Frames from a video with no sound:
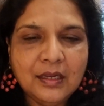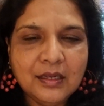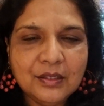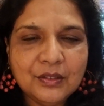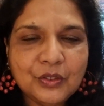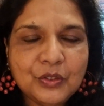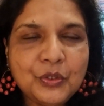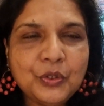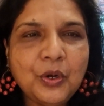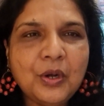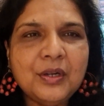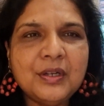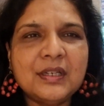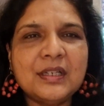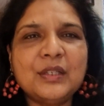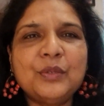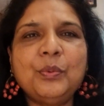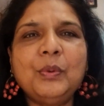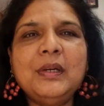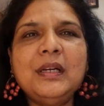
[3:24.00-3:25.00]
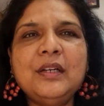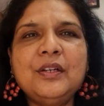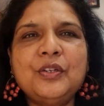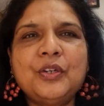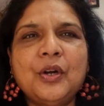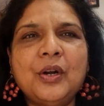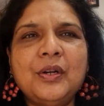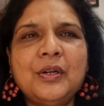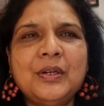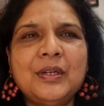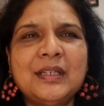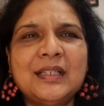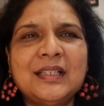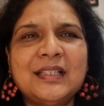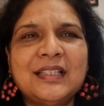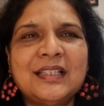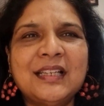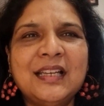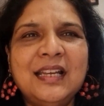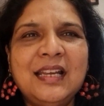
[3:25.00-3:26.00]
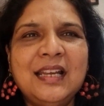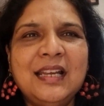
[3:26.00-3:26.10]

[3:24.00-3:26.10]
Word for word: So genres. What are genres?